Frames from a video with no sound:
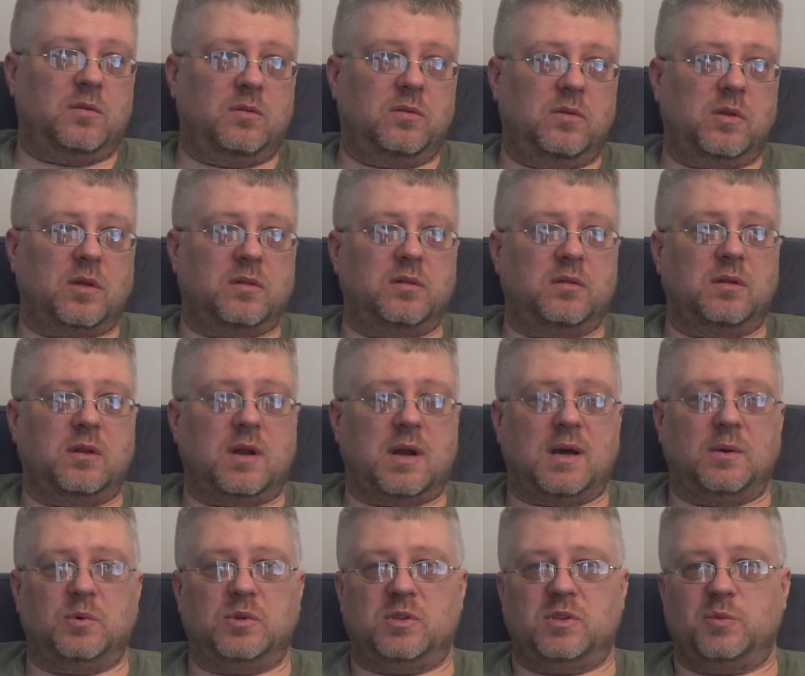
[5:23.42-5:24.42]
Nothing that
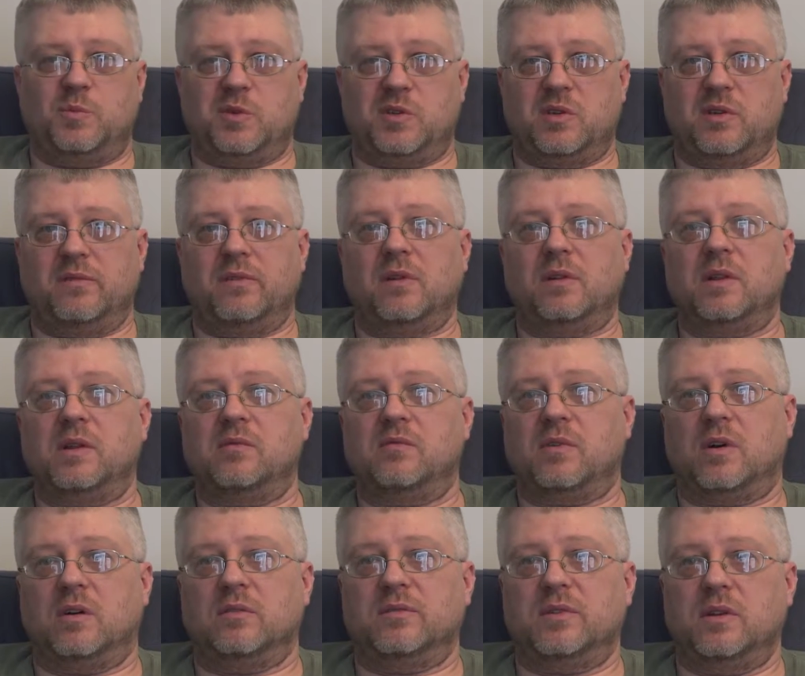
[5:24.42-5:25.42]
I was specifically
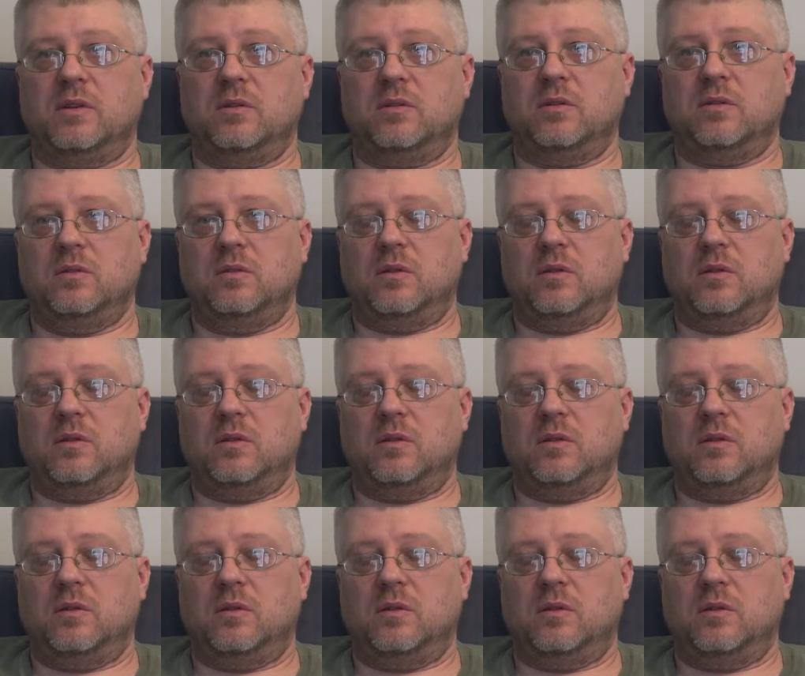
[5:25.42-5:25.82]
involved in.